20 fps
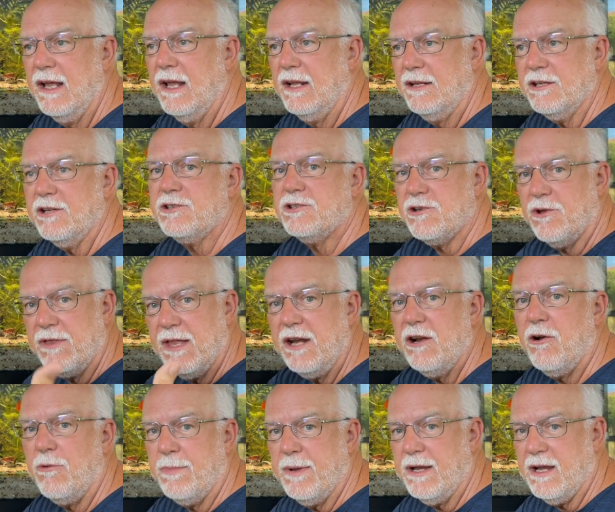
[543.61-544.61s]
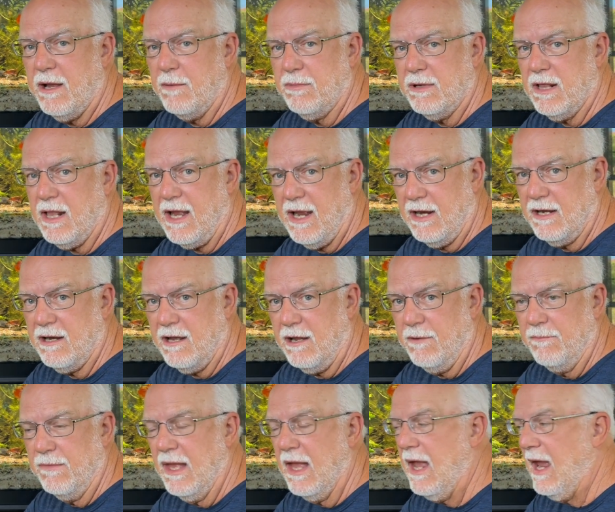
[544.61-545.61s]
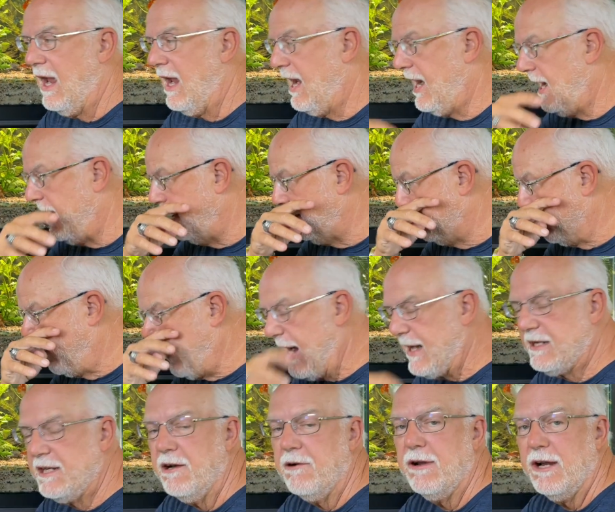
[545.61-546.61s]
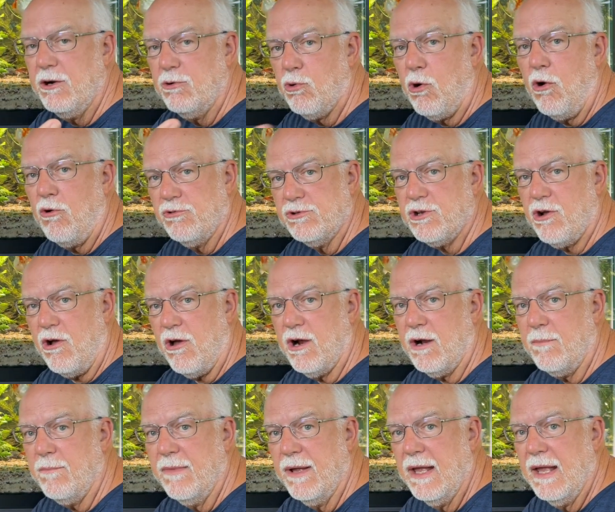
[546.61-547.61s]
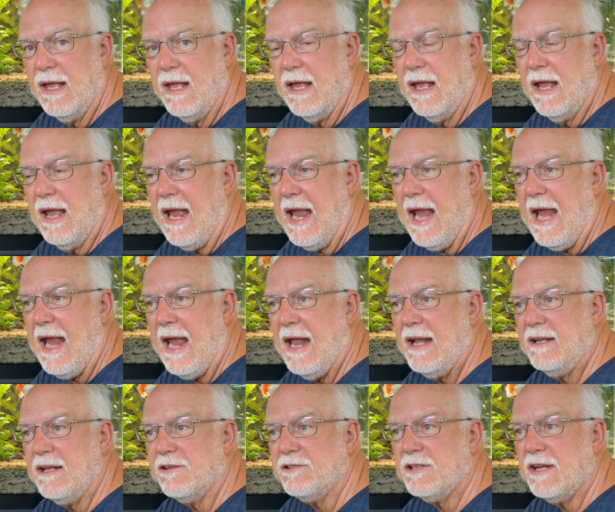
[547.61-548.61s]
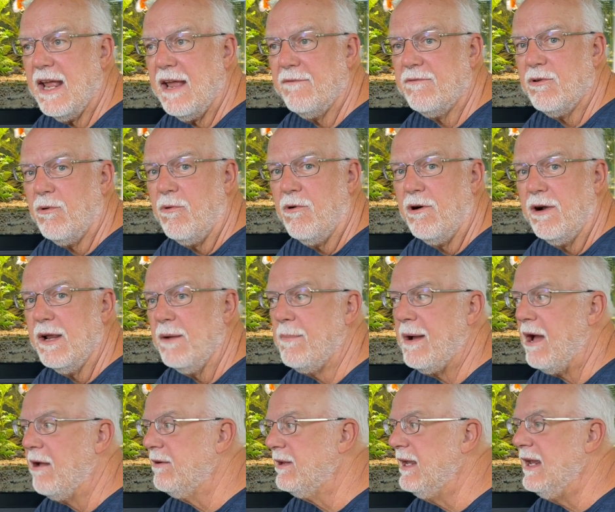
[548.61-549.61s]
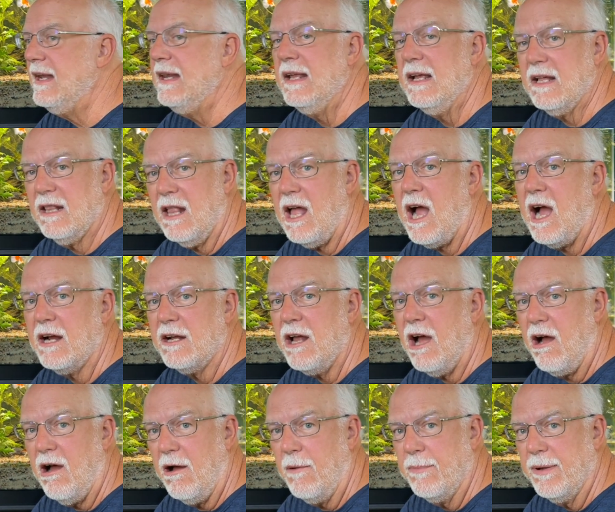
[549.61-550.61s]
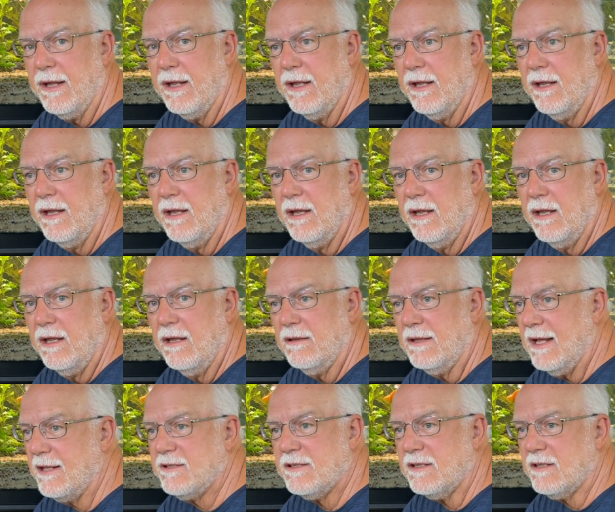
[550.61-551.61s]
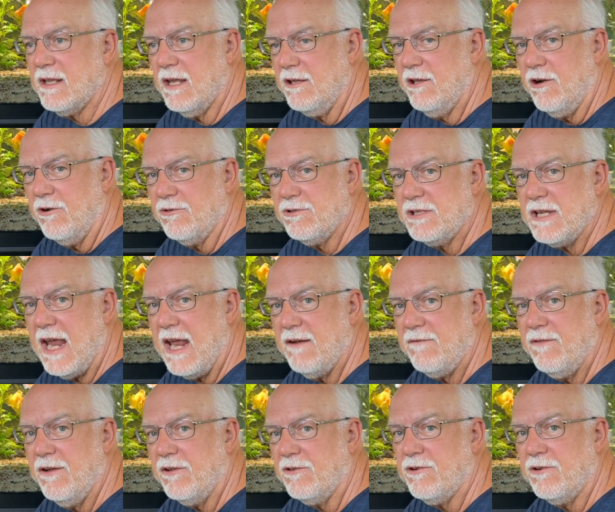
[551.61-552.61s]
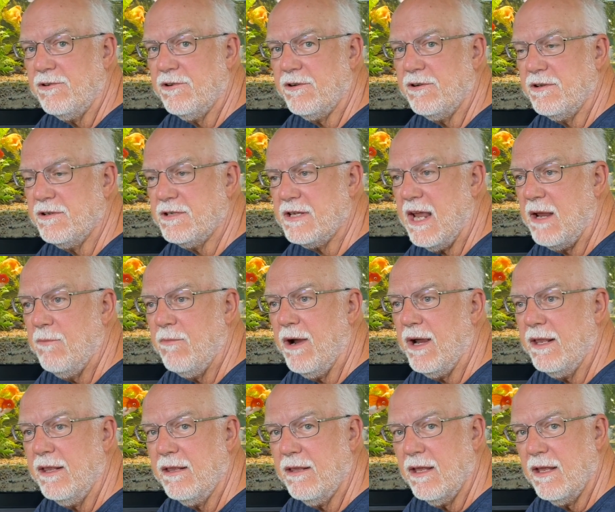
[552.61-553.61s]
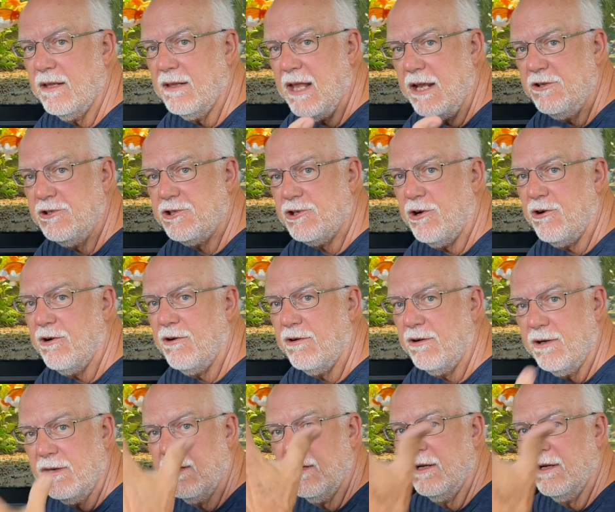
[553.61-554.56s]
just so they don't become clogged up, and bacteria grows on them and doesn't have to worry about getting clogged up. That's, sand filters are the same way. They churn